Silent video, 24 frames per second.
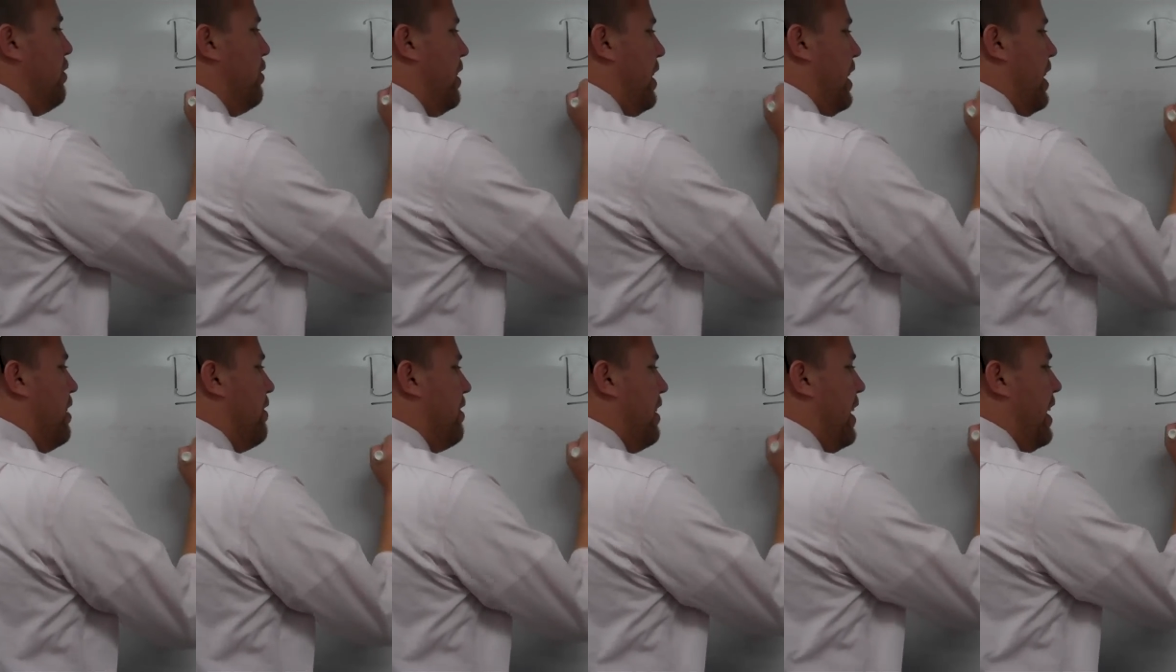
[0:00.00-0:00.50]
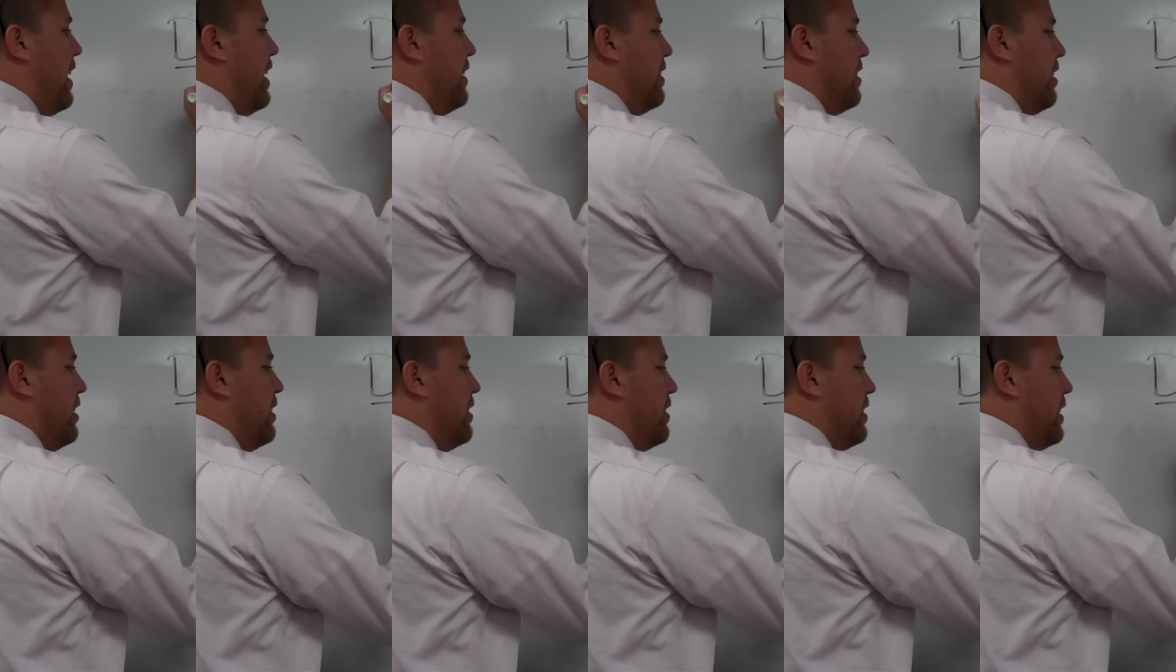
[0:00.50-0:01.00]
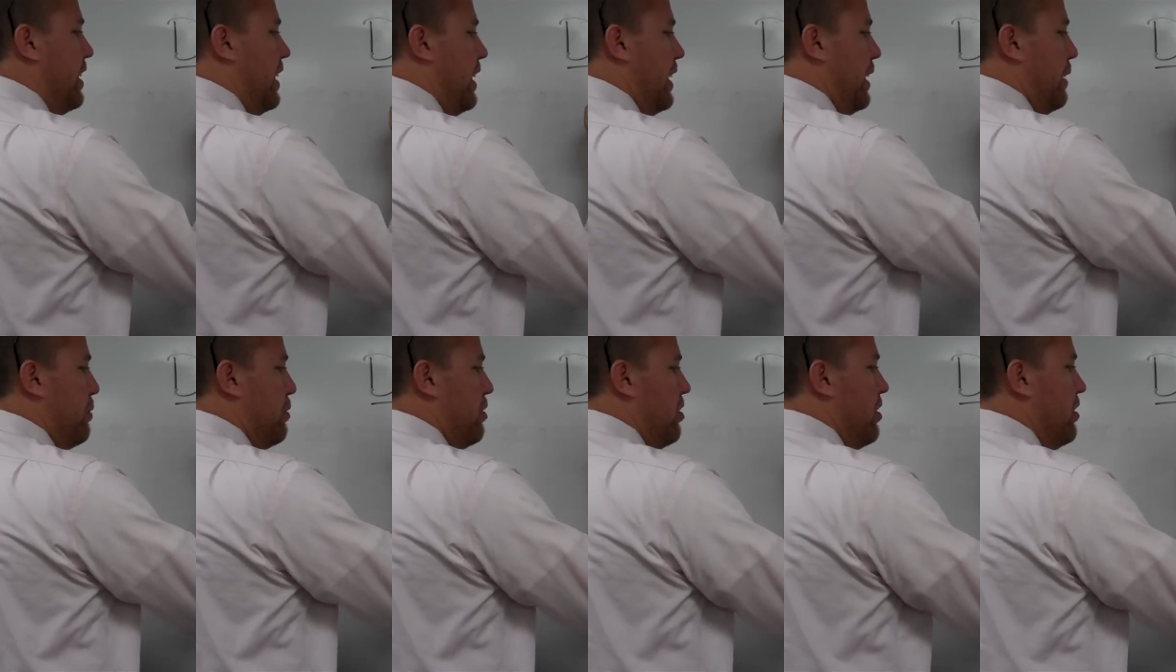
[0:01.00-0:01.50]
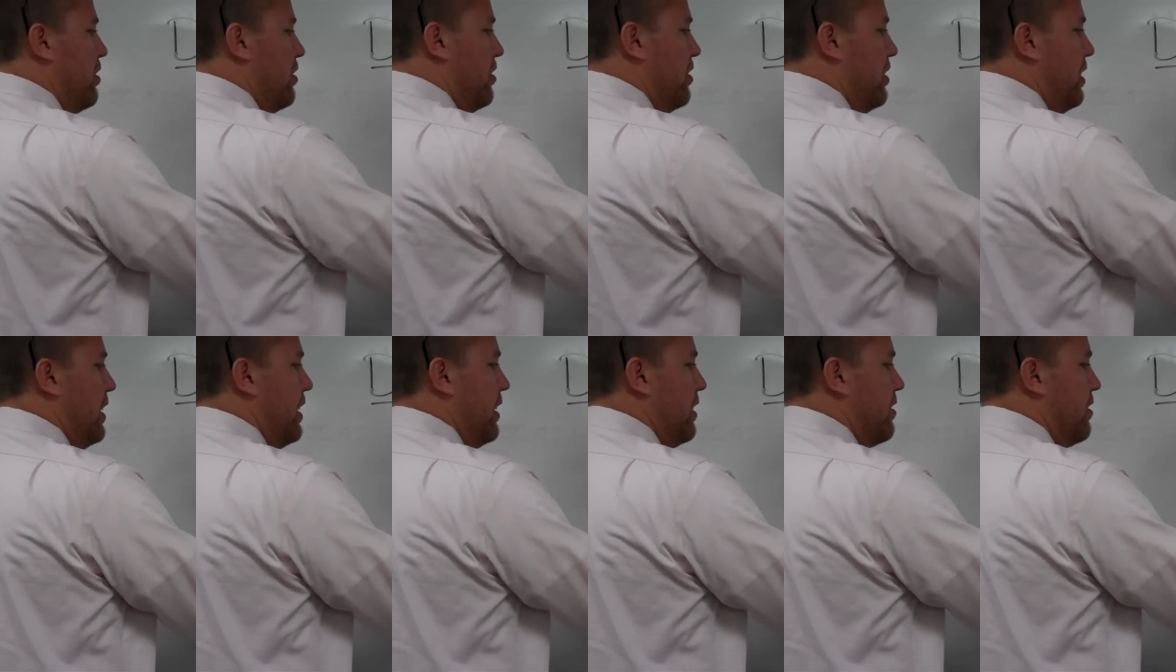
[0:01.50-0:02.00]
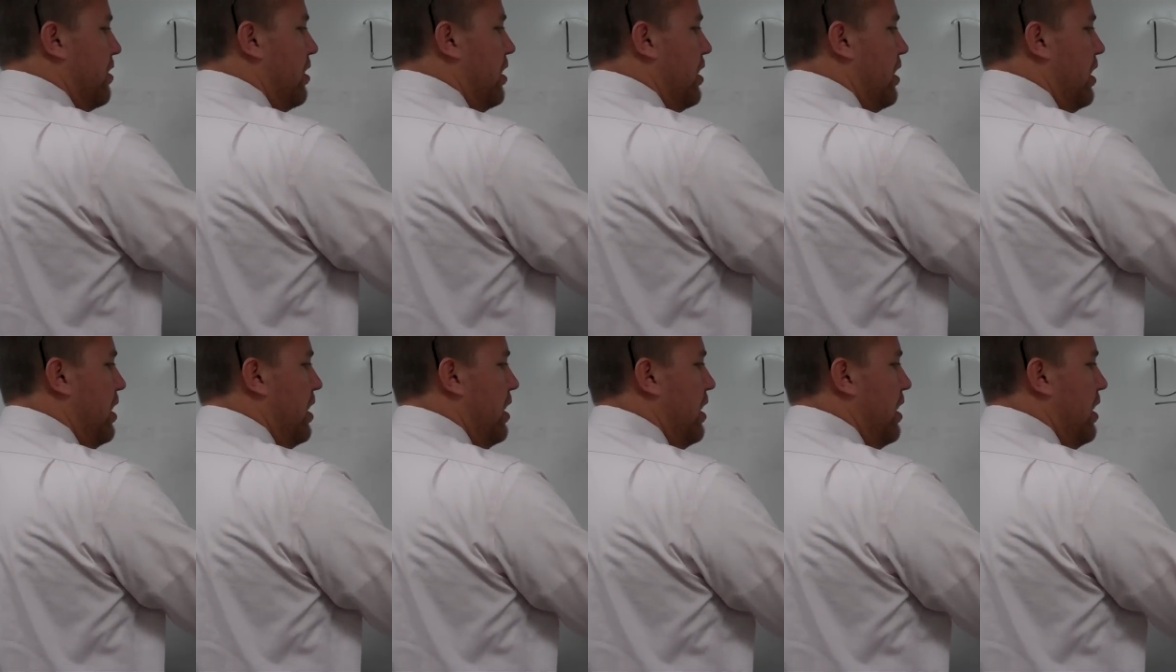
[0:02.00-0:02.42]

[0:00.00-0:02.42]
if we have 8 times 6